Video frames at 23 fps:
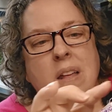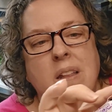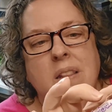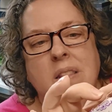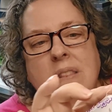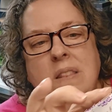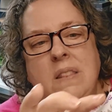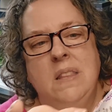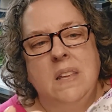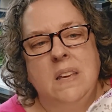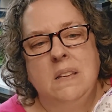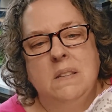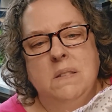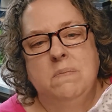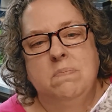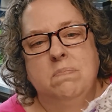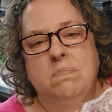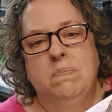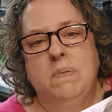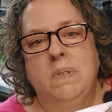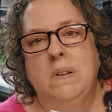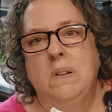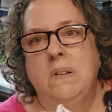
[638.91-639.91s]
These
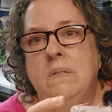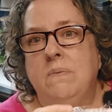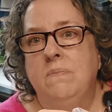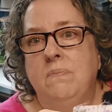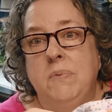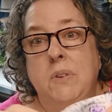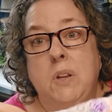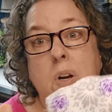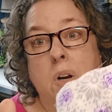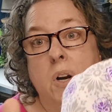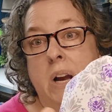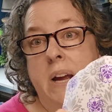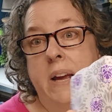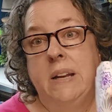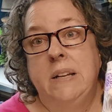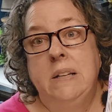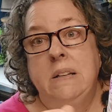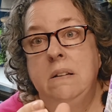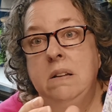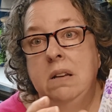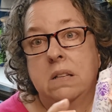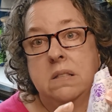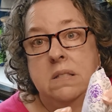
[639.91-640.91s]
little, they're
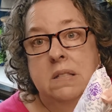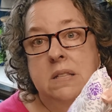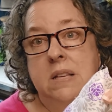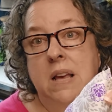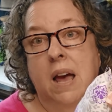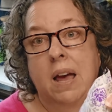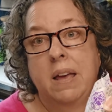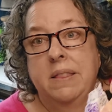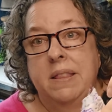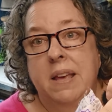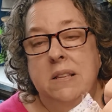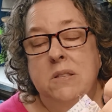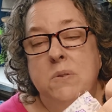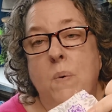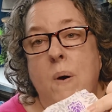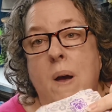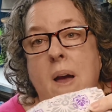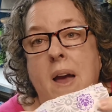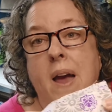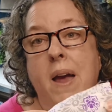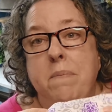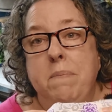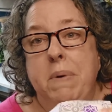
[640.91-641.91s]
hidden inside. That's
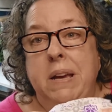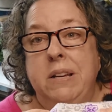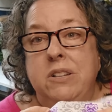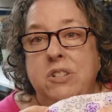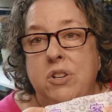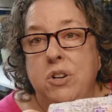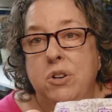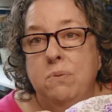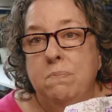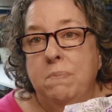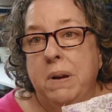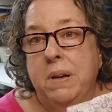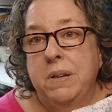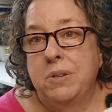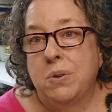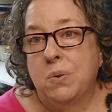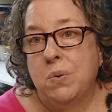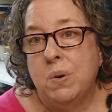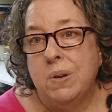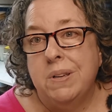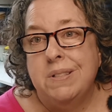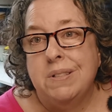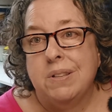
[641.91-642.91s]
why I make sure my
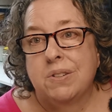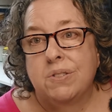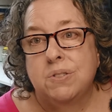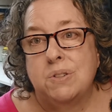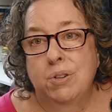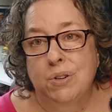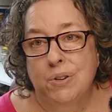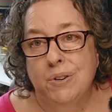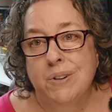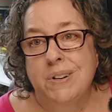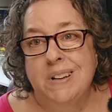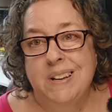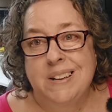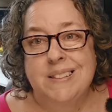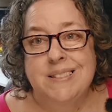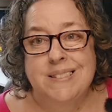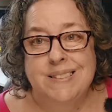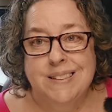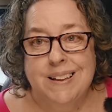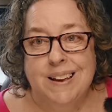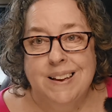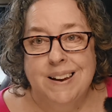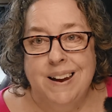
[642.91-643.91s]
toys are turned
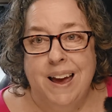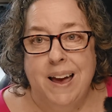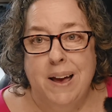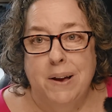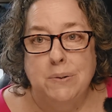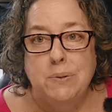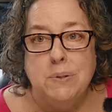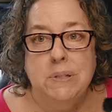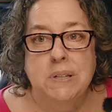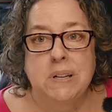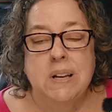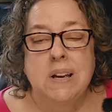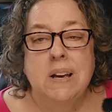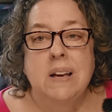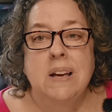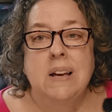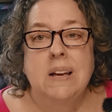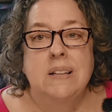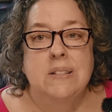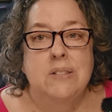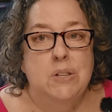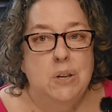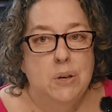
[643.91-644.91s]
inside out,
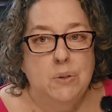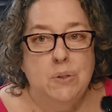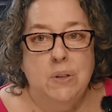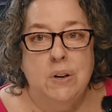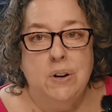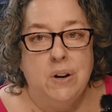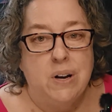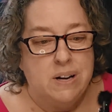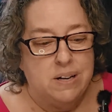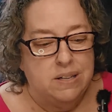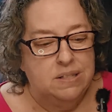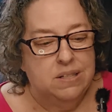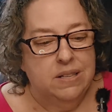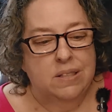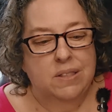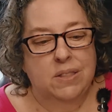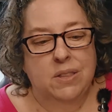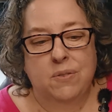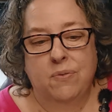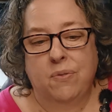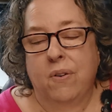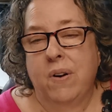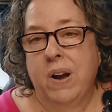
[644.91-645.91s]
so there
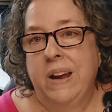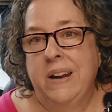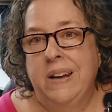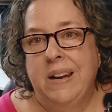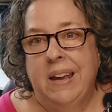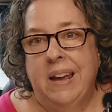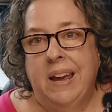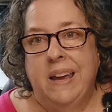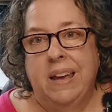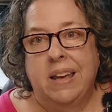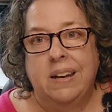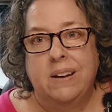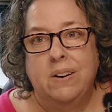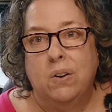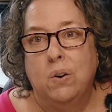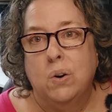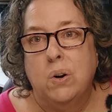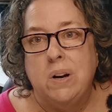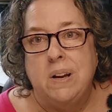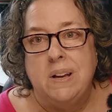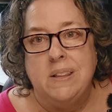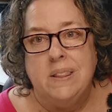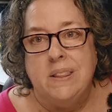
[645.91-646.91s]
isn't the frayed end
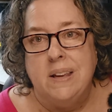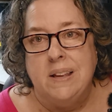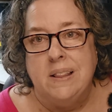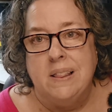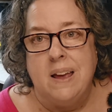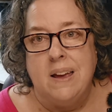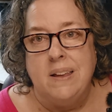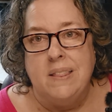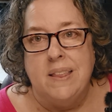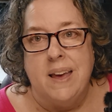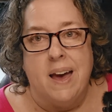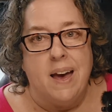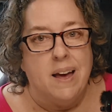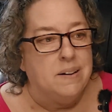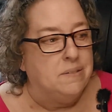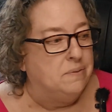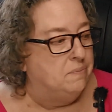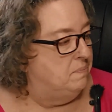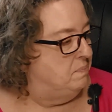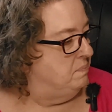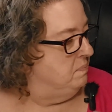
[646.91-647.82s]
or anything like that.